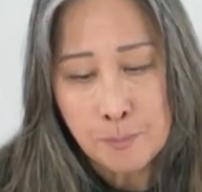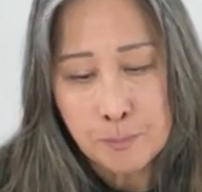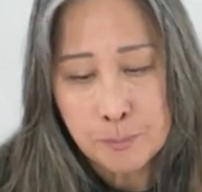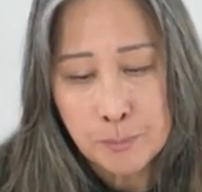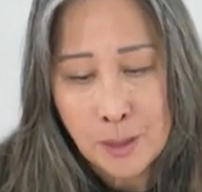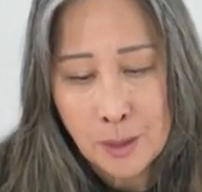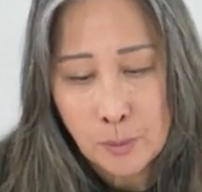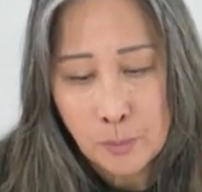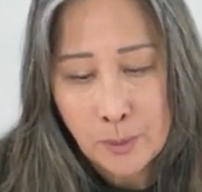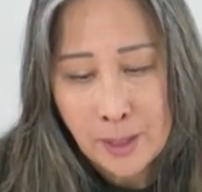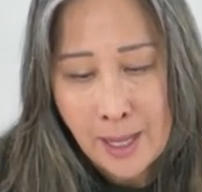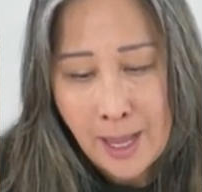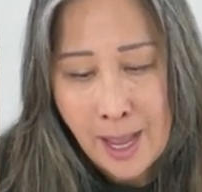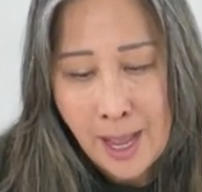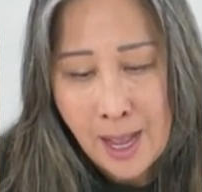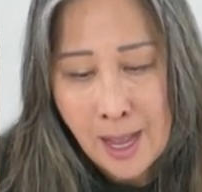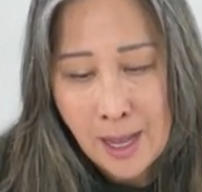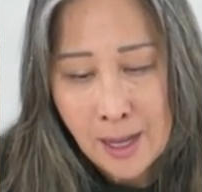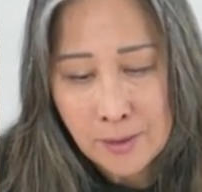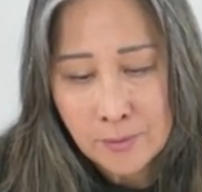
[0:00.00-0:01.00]
but we
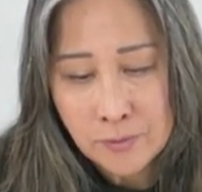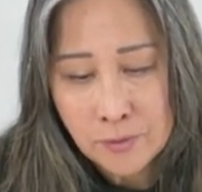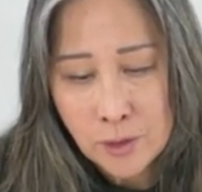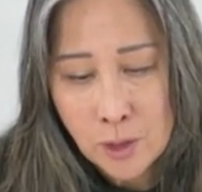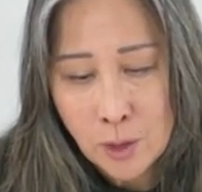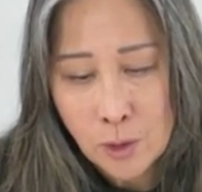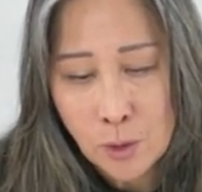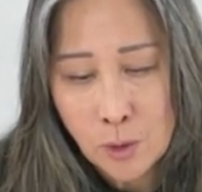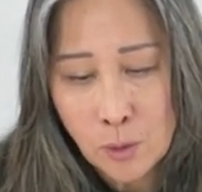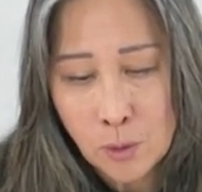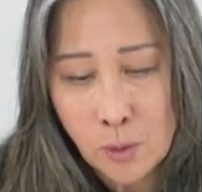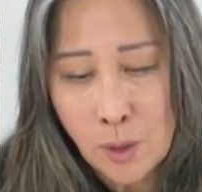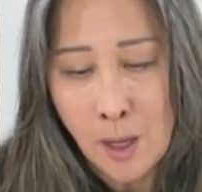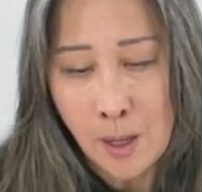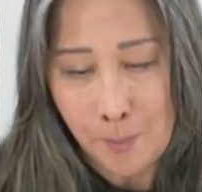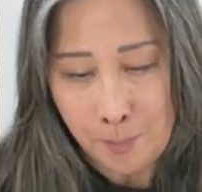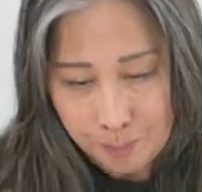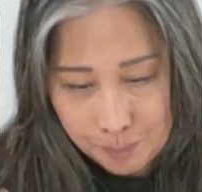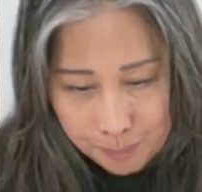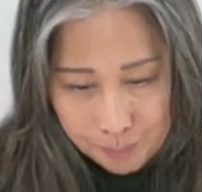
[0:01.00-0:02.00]
have no
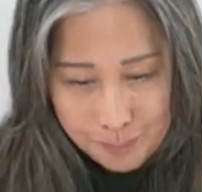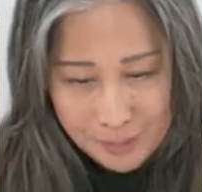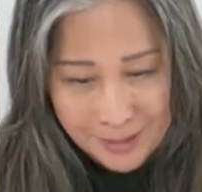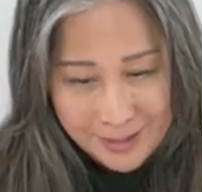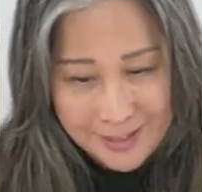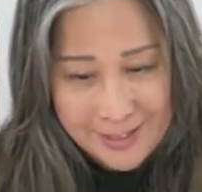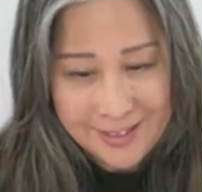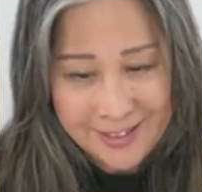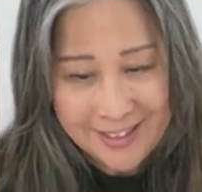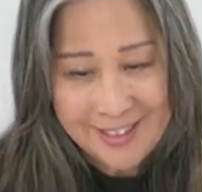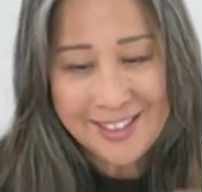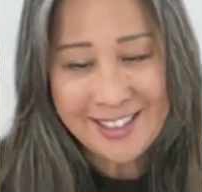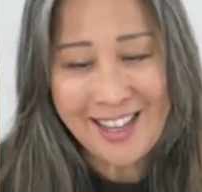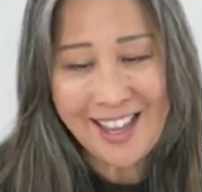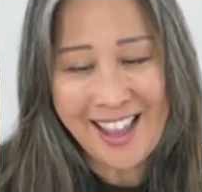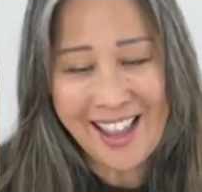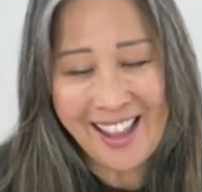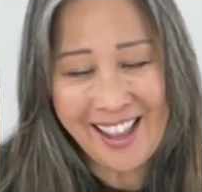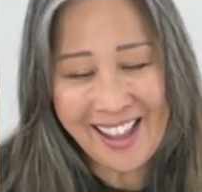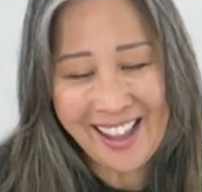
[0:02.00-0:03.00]
bins
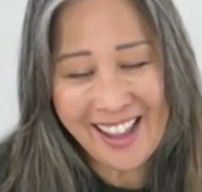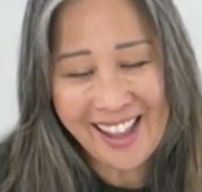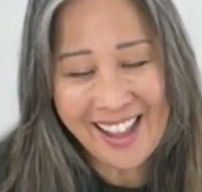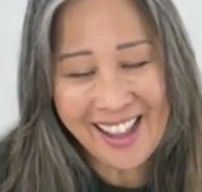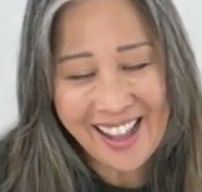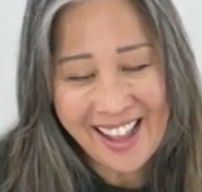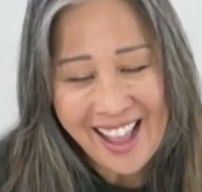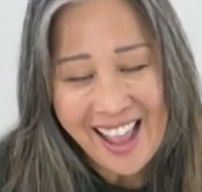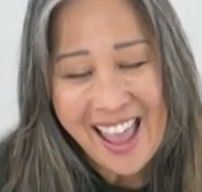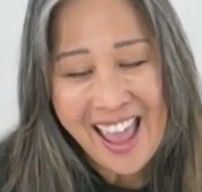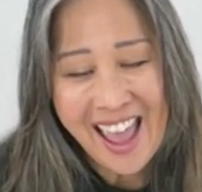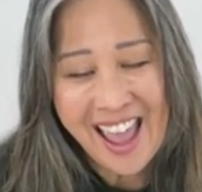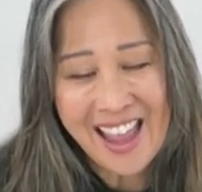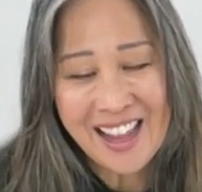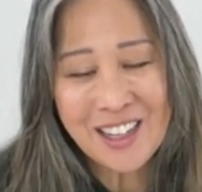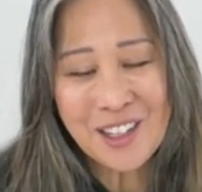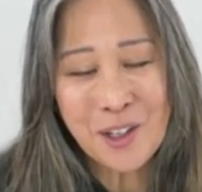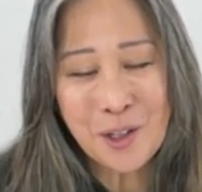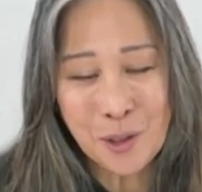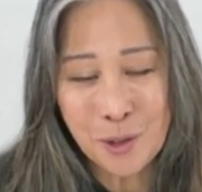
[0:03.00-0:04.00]

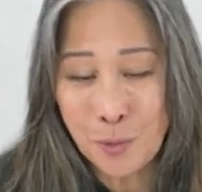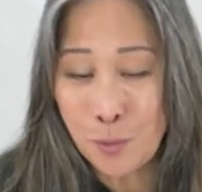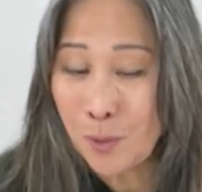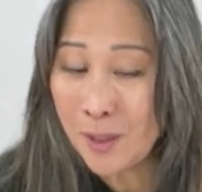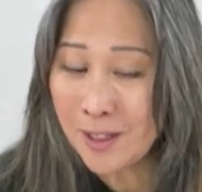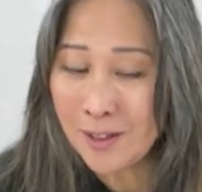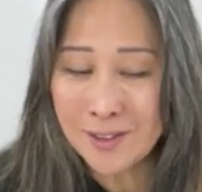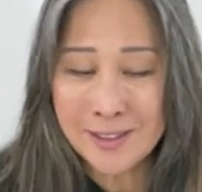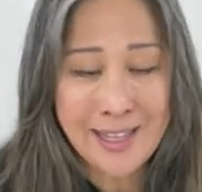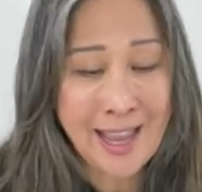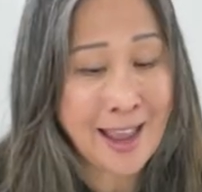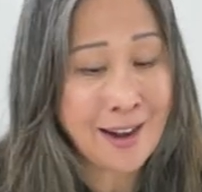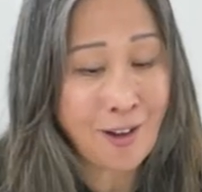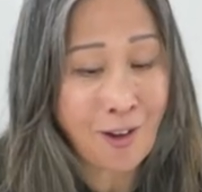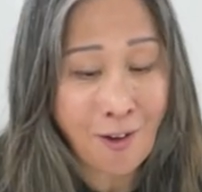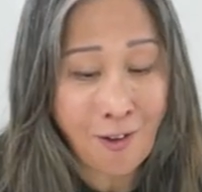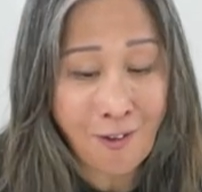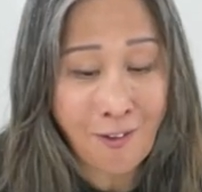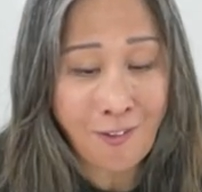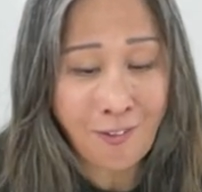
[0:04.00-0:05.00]
and Goodwills at
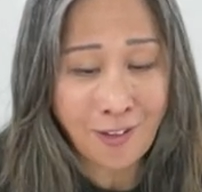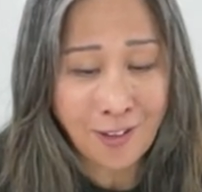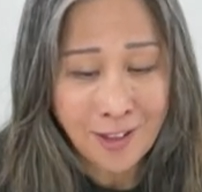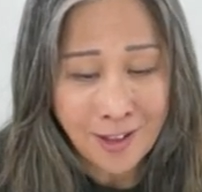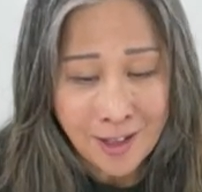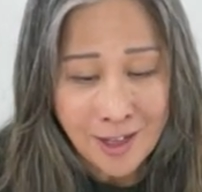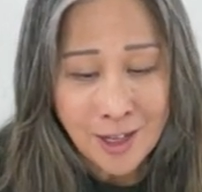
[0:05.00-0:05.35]
all.